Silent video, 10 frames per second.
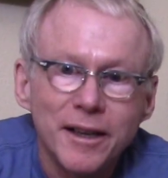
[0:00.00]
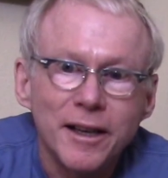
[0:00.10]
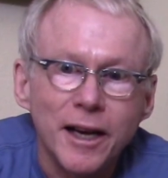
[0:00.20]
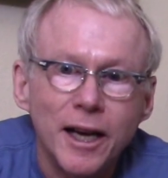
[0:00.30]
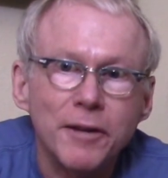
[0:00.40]

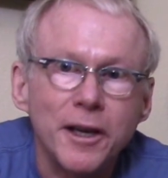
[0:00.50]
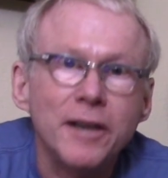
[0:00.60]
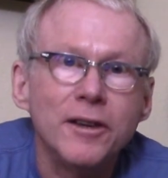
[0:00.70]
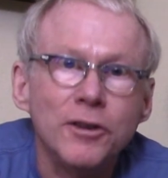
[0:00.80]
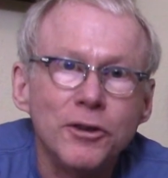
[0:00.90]
have
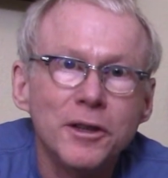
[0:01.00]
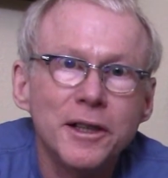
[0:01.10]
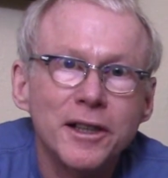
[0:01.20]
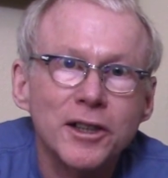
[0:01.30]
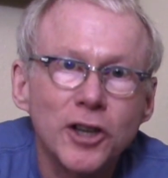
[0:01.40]
a
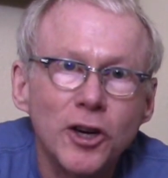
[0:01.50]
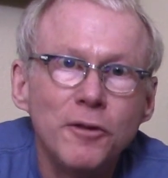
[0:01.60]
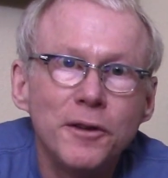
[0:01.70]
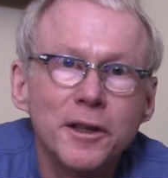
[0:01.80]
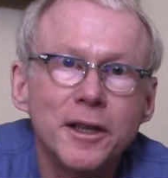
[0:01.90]
good
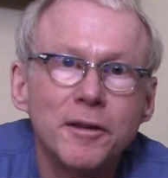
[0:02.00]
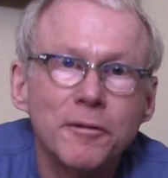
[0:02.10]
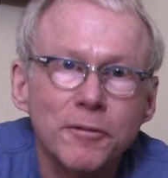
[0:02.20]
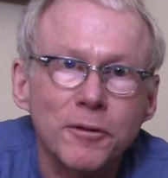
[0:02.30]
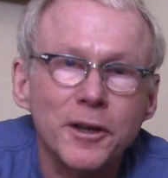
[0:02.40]

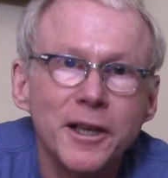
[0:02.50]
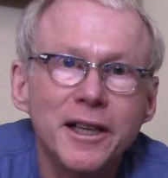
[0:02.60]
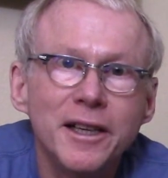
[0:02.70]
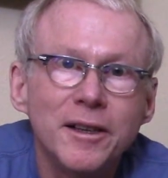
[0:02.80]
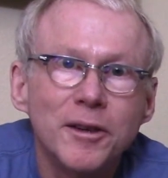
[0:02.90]

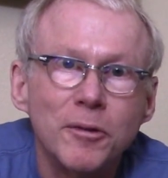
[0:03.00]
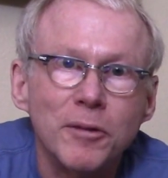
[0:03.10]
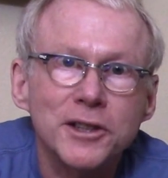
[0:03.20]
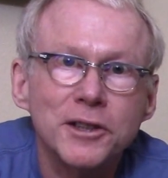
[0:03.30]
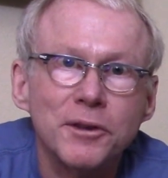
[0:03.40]
COVID-free
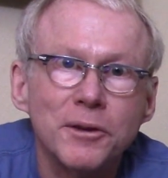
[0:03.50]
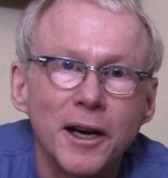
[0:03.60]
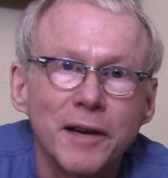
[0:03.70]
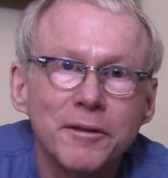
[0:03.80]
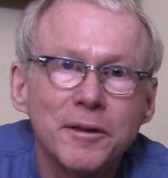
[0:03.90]
rest of your
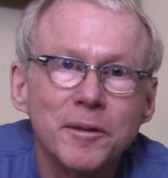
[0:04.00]
life.